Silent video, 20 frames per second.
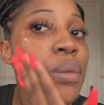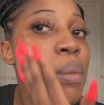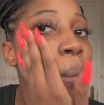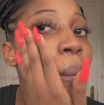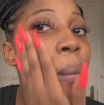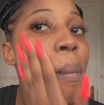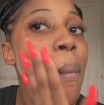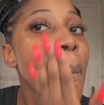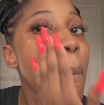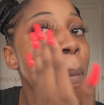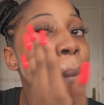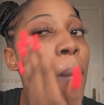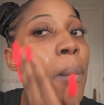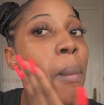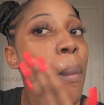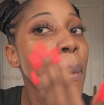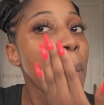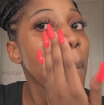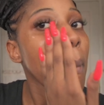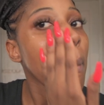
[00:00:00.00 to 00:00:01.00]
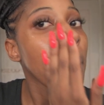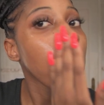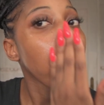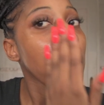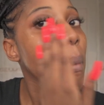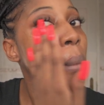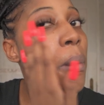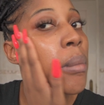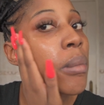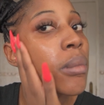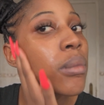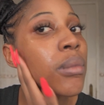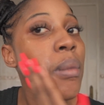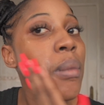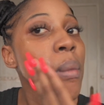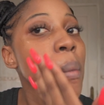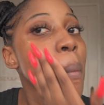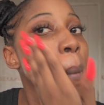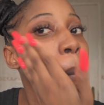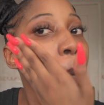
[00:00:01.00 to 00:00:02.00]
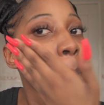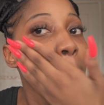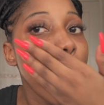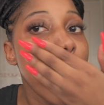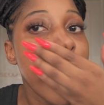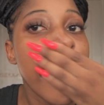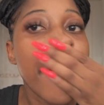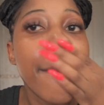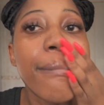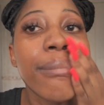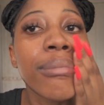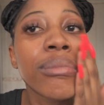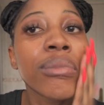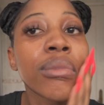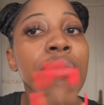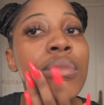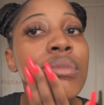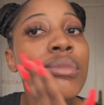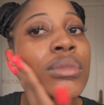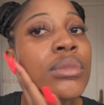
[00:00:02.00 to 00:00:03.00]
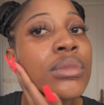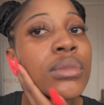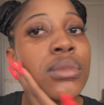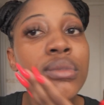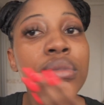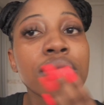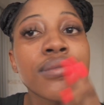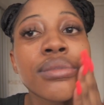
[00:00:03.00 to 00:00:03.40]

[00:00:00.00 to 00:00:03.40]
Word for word: oil, which is an occlusive agent, and this means that it's